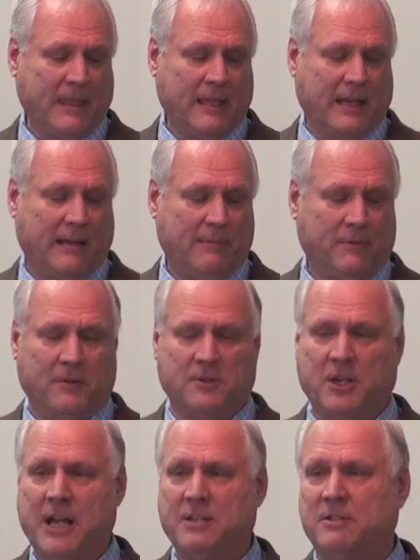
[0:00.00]
the
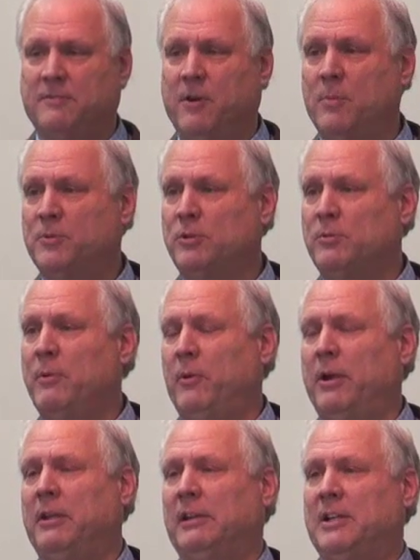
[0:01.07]
changes of homeschool
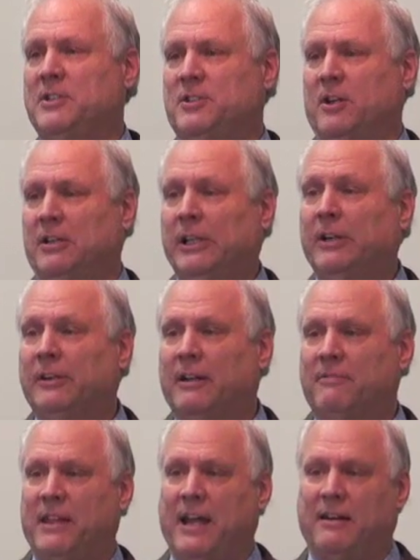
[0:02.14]
regulations are clear
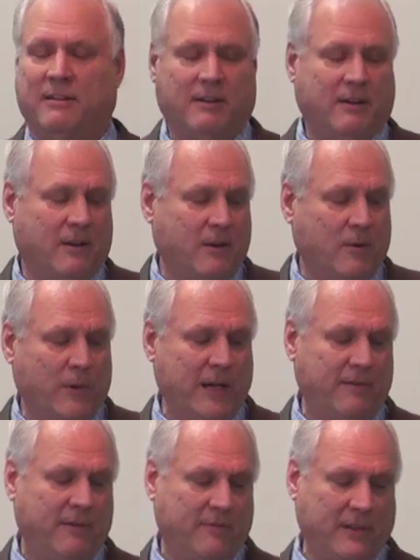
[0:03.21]
enough that we
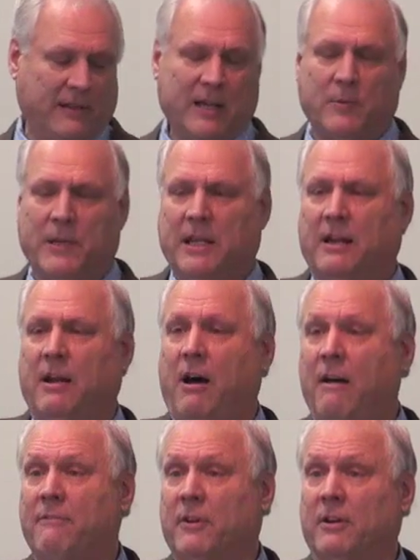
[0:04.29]
feel like we can
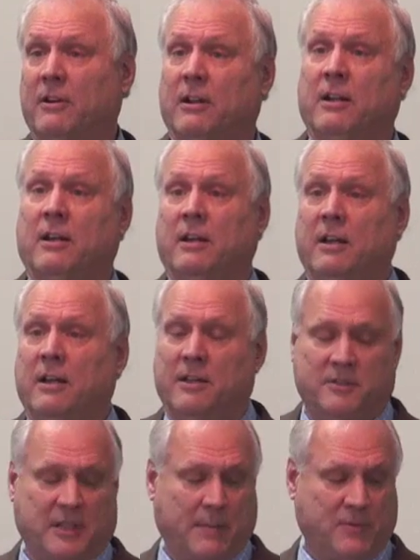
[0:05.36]
offer
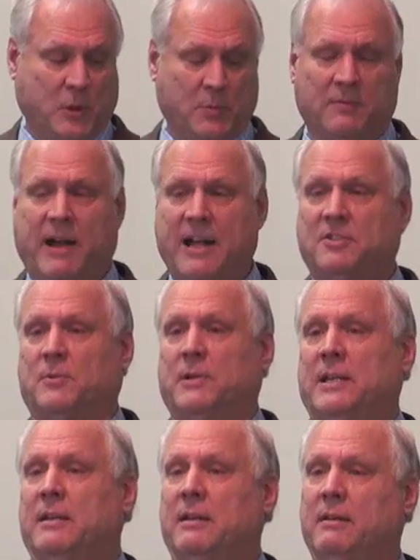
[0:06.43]
some
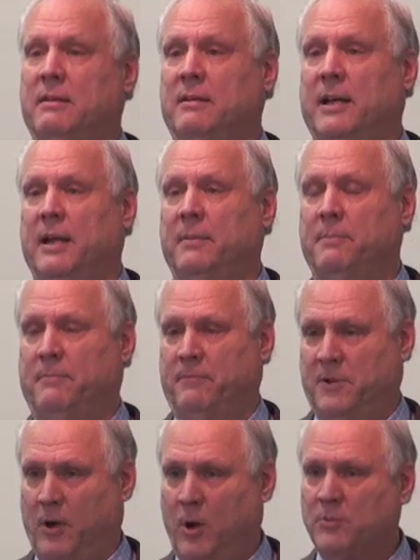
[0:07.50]
supervisory
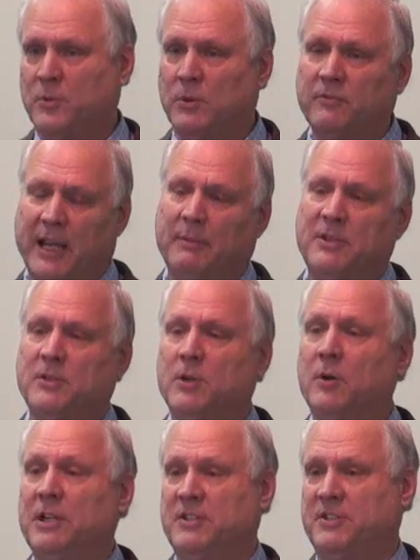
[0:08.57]
to homeschool families who
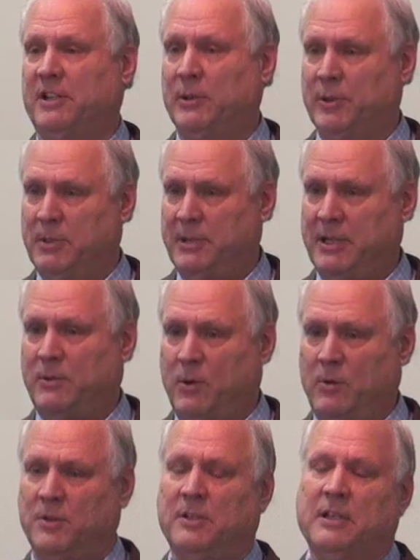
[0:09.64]
don't necessarily want to be
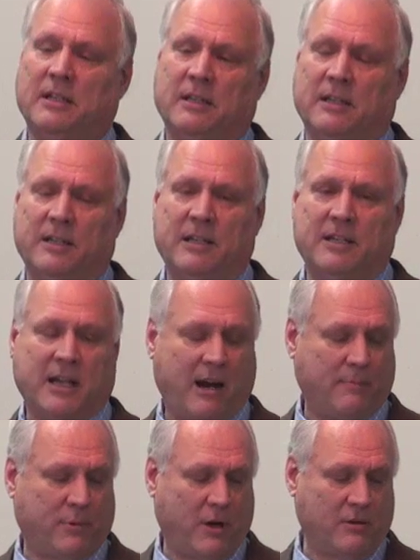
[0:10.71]
enrolled in the entire
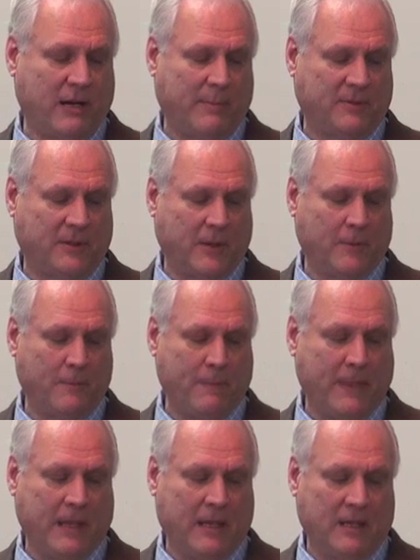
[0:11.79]
program. So
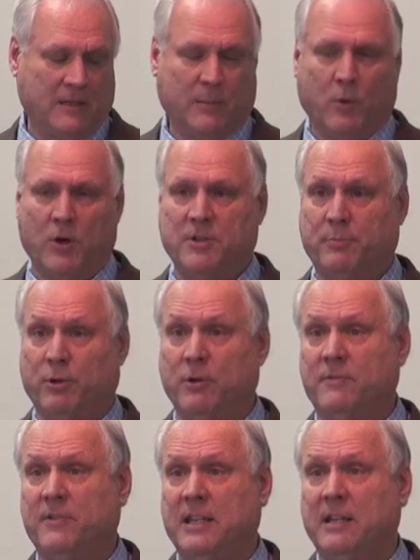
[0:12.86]
the board's
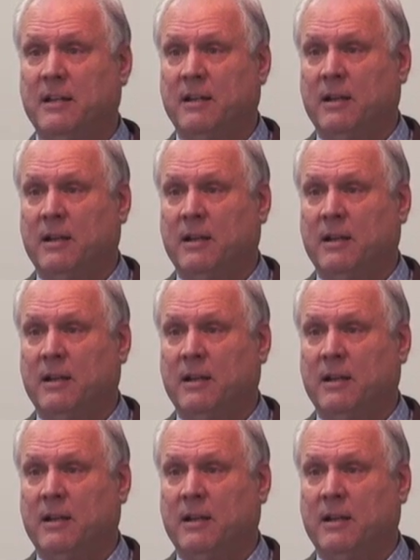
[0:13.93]
approved the